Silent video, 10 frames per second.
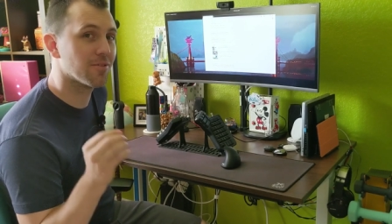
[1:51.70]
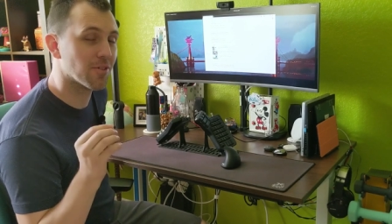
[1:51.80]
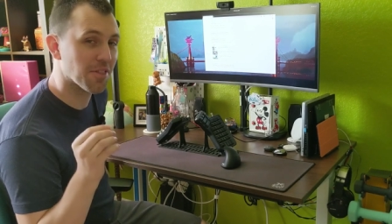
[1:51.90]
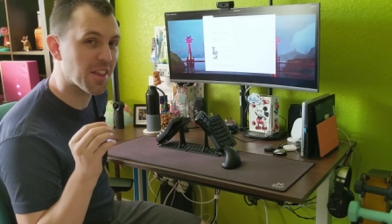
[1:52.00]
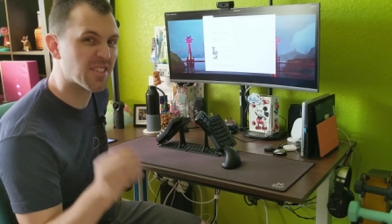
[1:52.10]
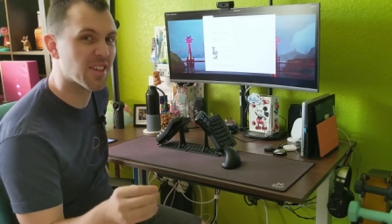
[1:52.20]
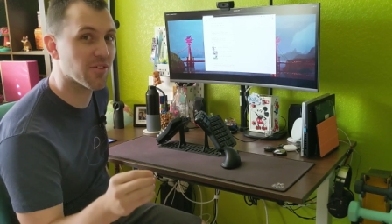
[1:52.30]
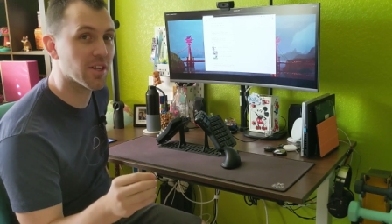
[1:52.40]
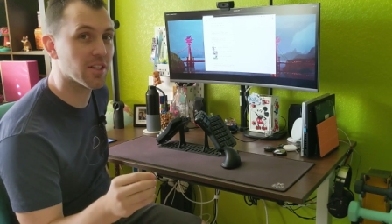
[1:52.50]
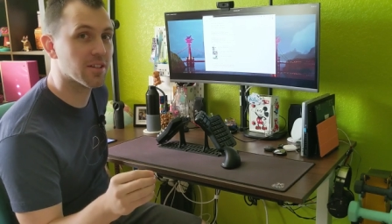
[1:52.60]
for
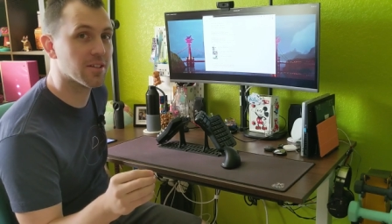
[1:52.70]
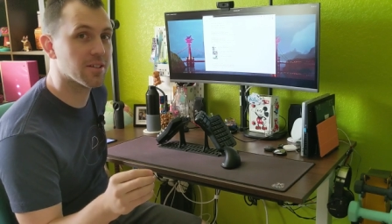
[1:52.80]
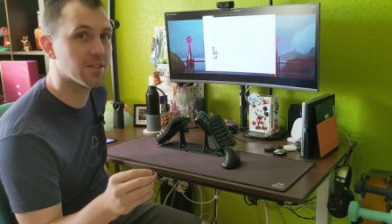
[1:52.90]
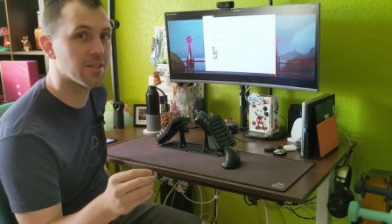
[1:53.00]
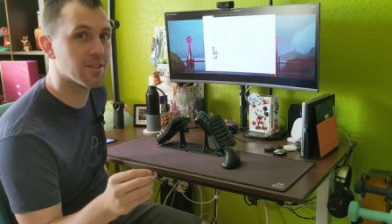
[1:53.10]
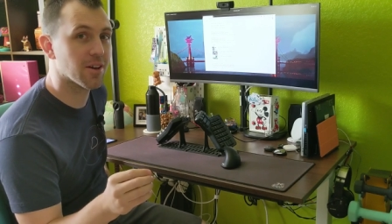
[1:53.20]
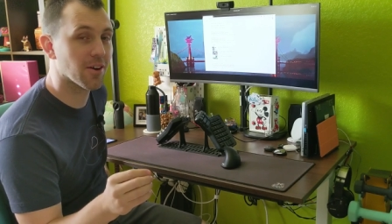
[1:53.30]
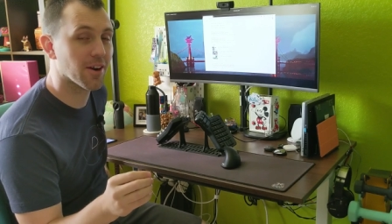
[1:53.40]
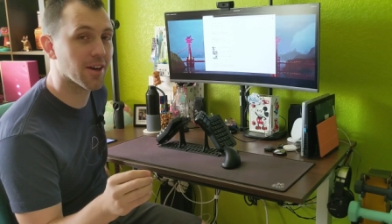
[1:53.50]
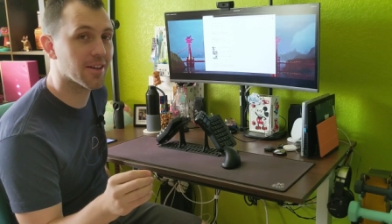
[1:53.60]
Thanksgiving,
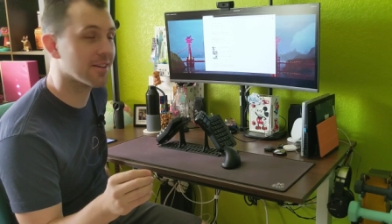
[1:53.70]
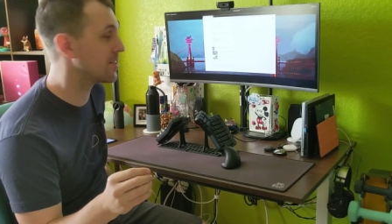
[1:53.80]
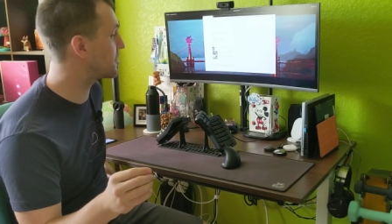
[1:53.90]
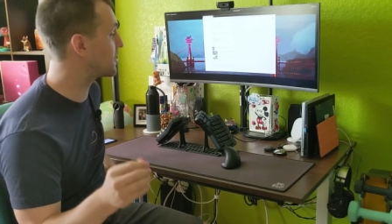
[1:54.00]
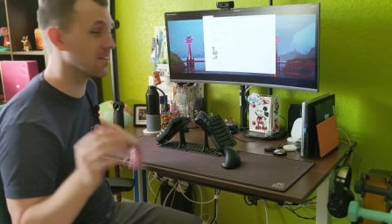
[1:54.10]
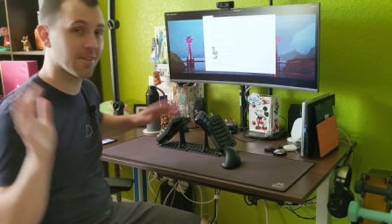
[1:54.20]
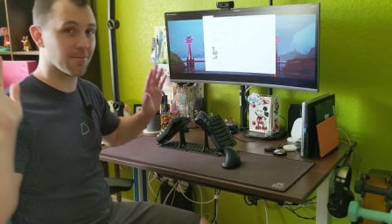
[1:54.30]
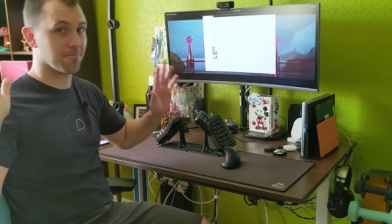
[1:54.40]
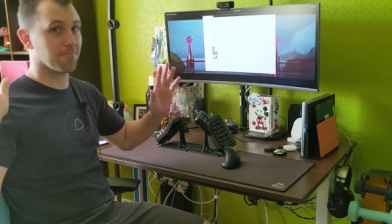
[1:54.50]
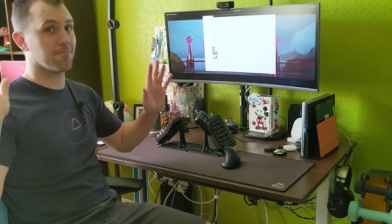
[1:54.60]
all right? It's,
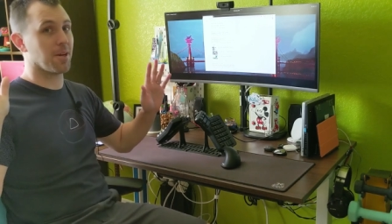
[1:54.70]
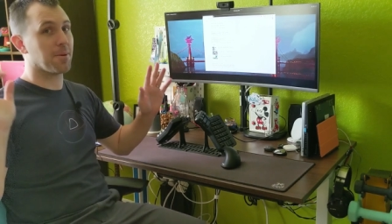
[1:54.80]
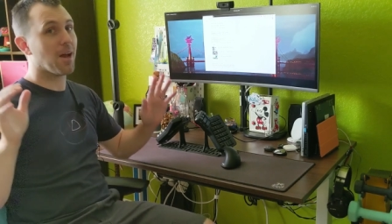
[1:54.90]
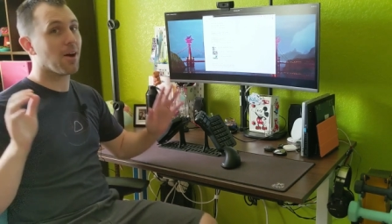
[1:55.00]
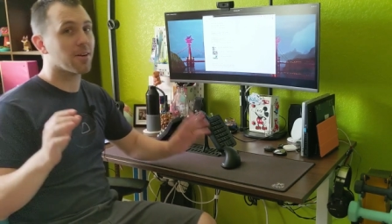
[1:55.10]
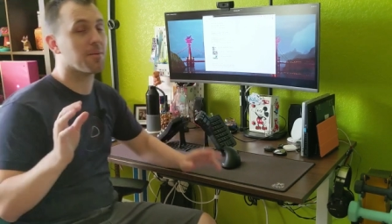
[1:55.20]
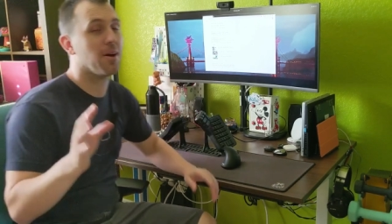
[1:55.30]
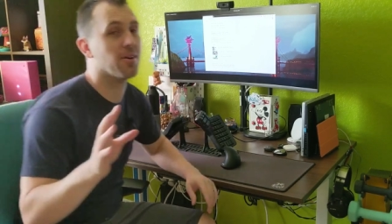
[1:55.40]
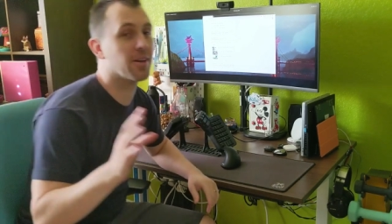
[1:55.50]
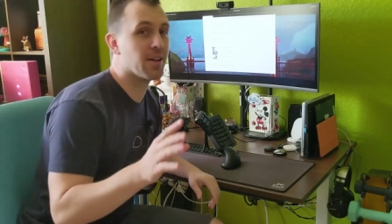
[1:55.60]
hear me out, hear me
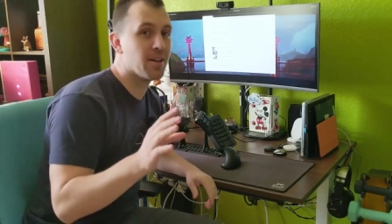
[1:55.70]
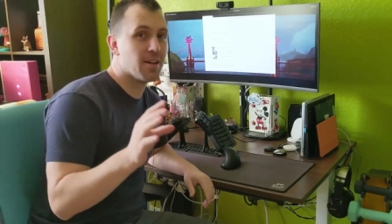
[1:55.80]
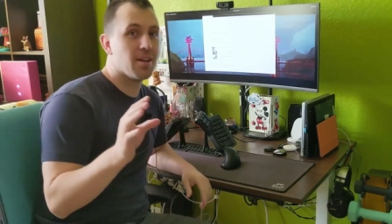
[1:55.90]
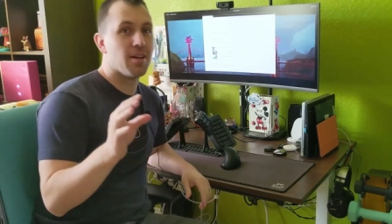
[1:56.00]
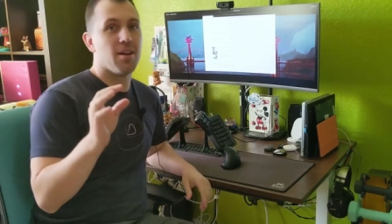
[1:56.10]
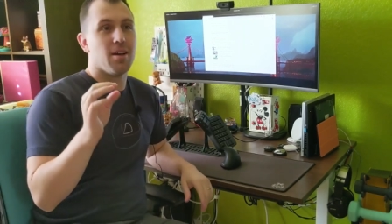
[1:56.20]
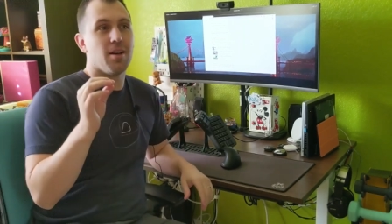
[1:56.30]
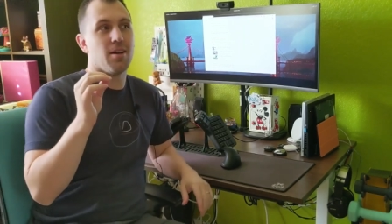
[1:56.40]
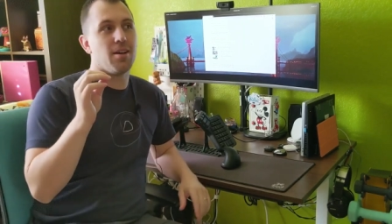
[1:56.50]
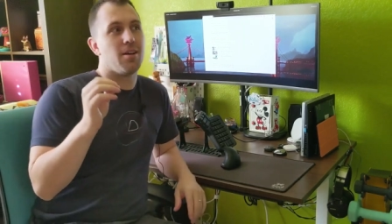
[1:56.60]
out, okay?
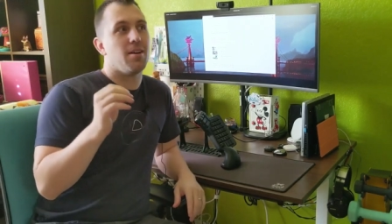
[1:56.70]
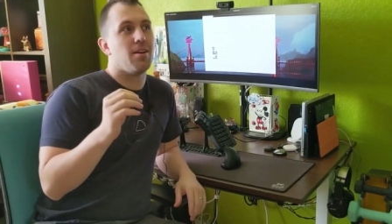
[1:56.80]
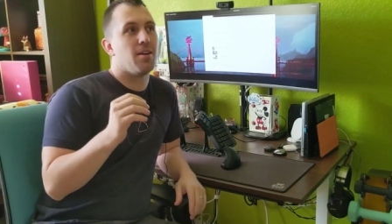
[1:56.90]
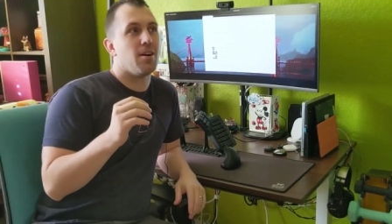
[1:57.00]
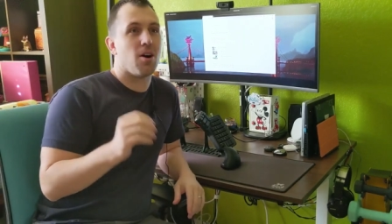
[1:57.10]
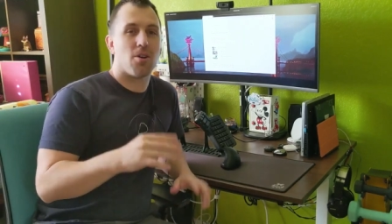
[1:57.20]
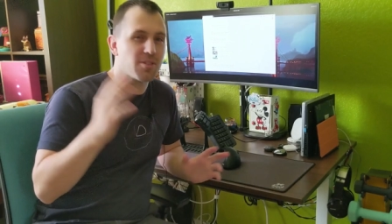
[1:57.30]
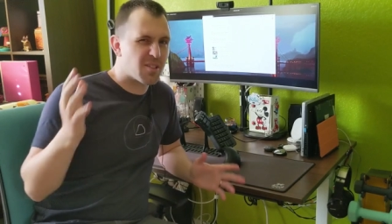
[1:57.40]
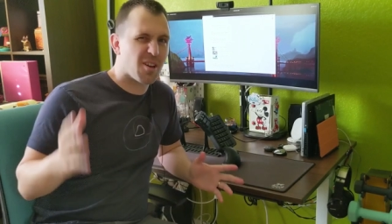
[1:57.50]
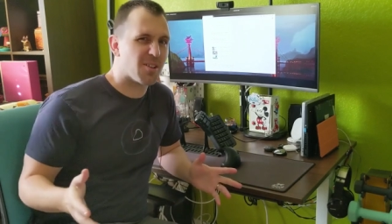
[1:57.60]
All
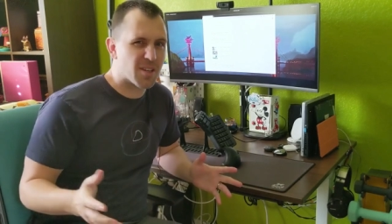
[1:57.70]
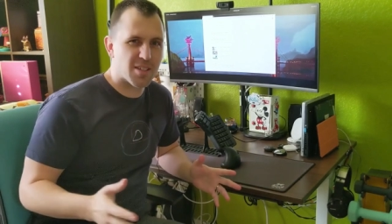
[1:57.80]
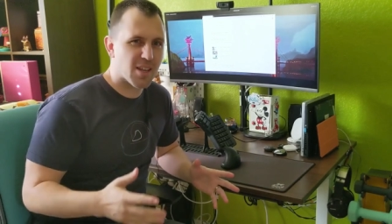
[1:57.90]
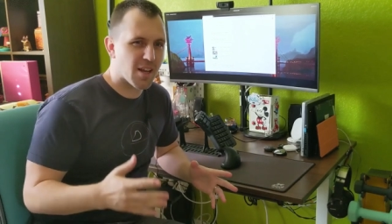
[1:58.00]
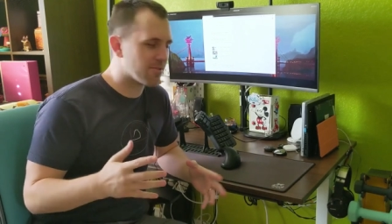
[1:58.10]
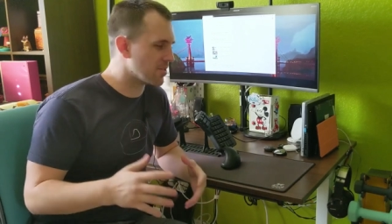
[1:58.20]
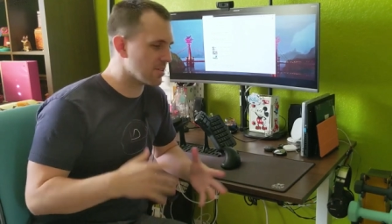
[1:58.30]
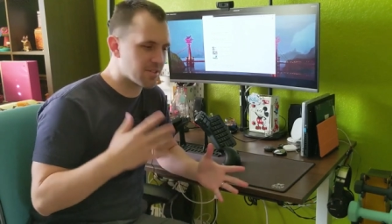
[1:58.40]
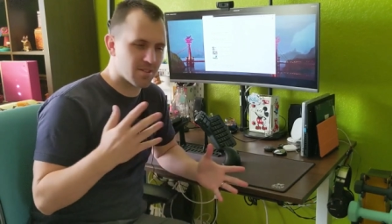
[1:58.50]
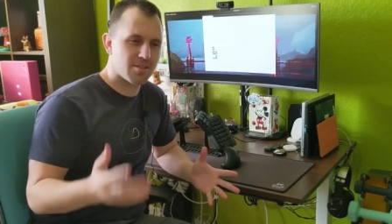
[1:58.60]
these holidays have
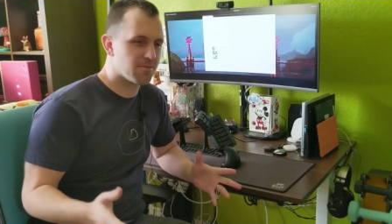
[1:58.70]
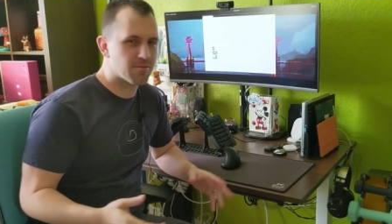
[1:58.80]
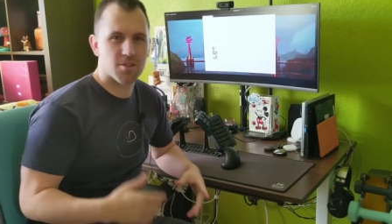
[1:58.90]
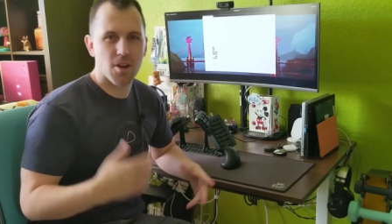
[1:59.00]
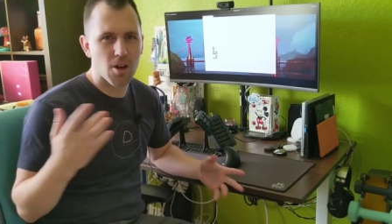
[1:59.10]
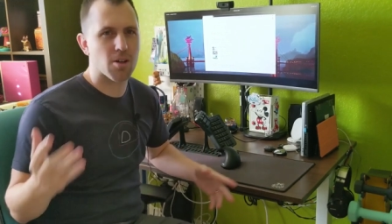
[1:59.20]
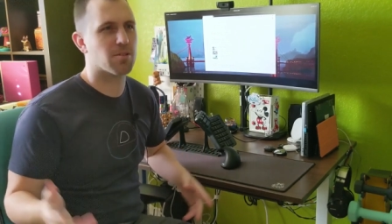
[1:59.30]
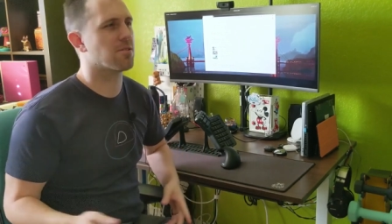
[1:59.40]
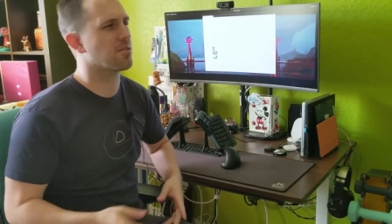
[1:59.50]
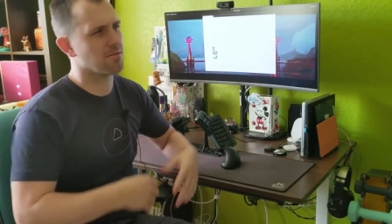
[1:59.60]
these
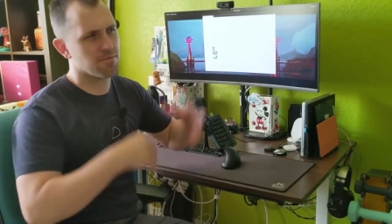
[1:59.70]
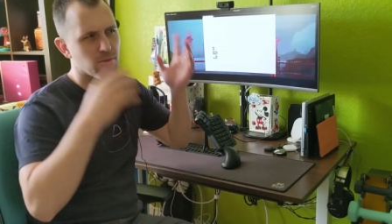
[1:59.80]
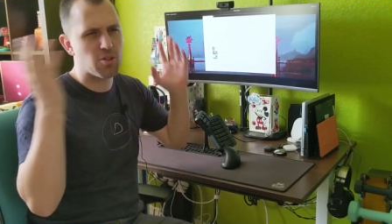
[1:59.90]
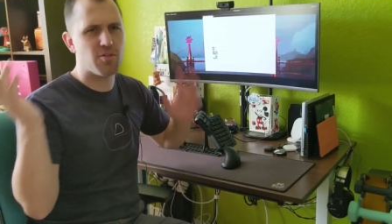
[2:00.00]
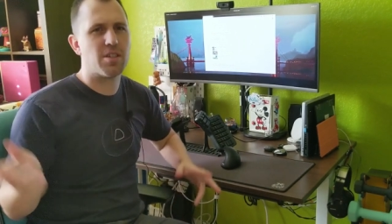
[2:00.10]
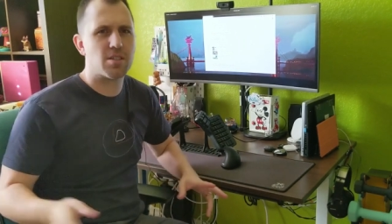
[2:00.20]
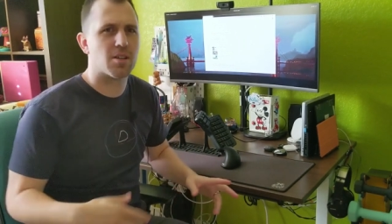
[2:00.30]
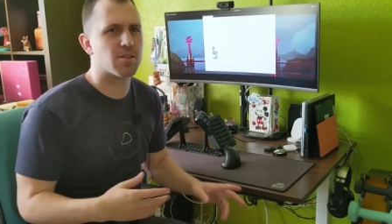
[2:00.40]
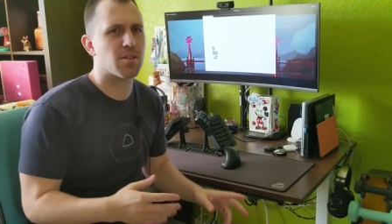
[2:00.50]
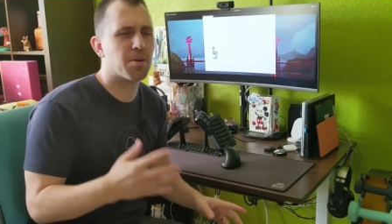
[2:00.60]
songs and movies
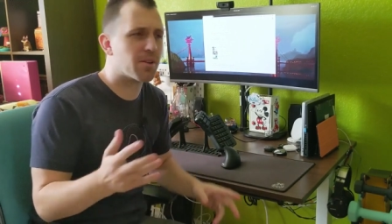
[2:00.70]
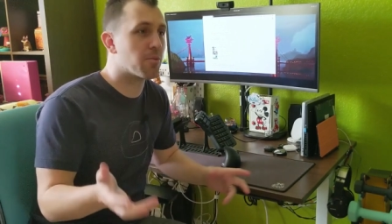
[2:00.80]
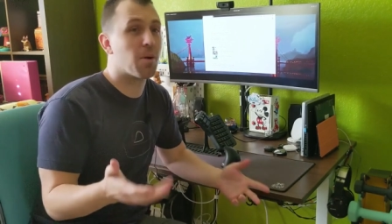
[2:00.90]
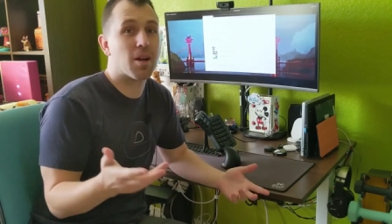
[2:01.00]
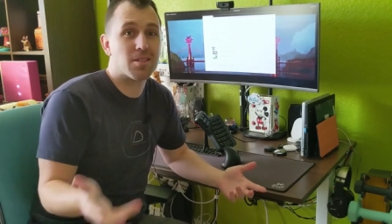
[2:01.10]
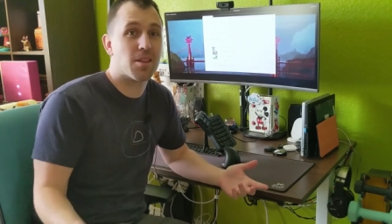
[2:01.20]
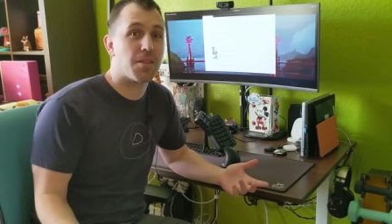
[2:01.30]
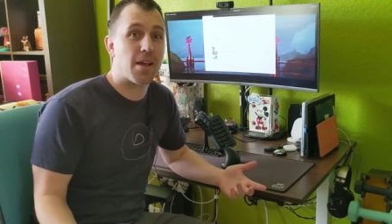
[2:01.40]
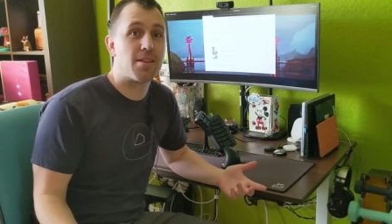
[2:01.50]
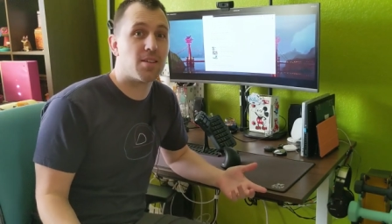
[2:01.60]
and all that, but where's the
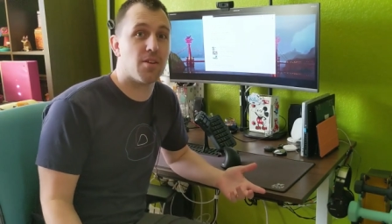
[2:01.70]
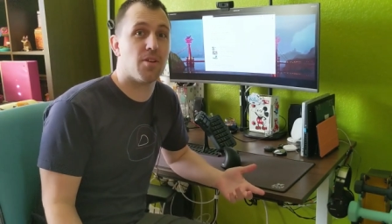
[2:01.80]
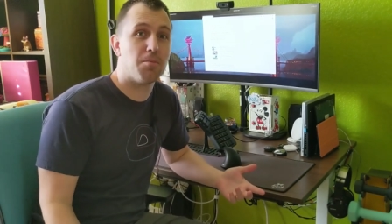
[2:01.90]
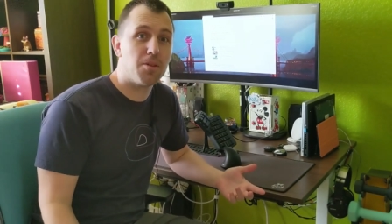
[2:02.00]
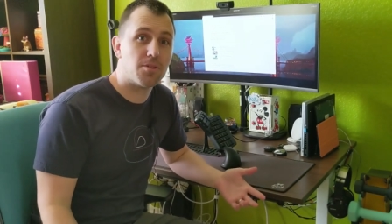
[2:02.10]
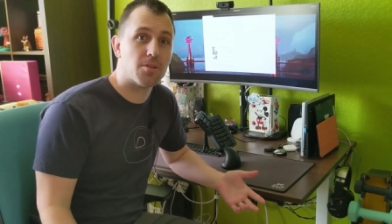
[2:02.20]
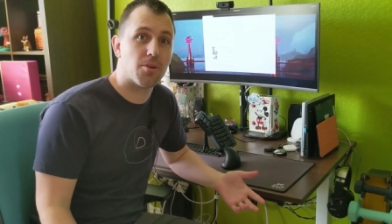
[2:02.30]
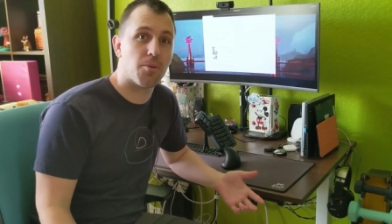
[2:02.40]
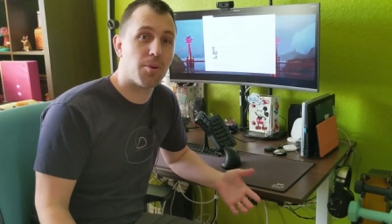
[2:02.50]
Thanksgiving musical?